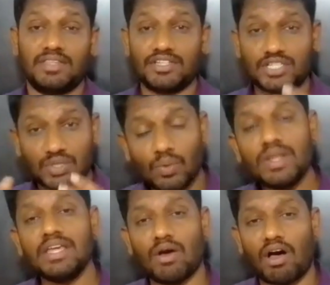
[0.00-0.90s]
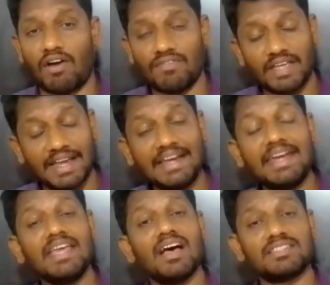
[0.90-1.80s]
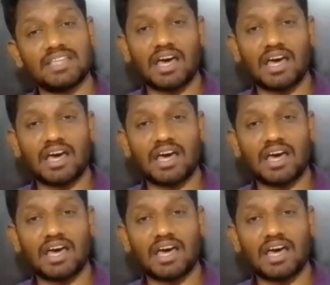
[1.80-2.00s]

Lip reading: The story of India's